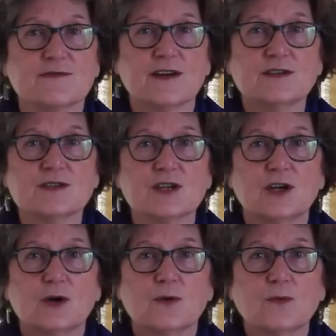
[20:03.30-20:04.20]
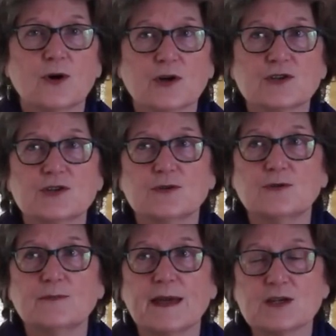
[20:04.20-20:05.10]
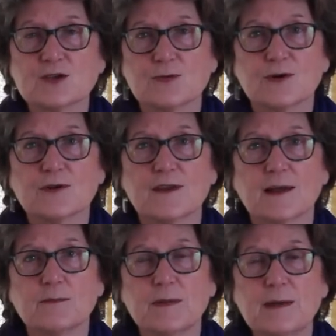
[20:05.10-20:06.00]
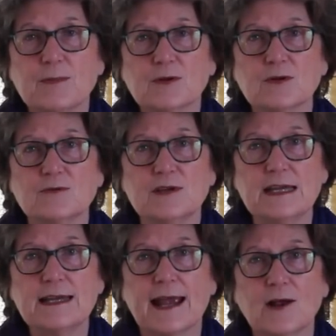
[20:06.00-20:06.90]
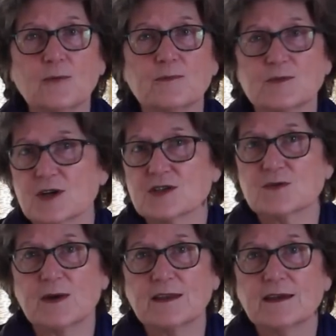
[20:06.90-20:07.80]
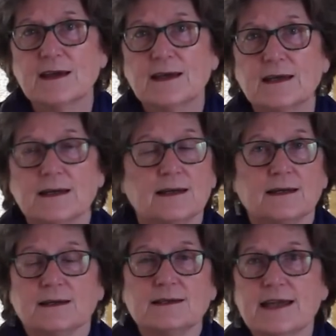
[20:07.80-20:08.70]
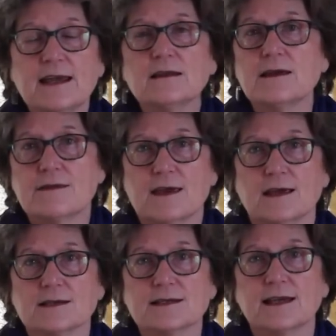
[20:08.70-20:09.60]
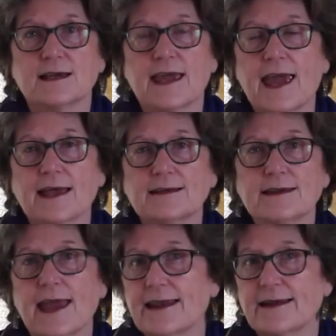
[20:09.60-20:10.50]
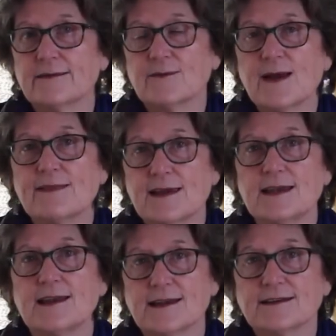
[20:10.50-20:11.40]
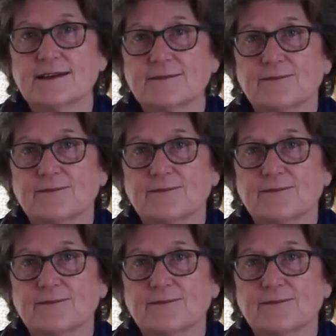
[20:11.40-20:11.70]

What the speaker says: funds work to make sure that people who need help just with daily things can get it when they need it.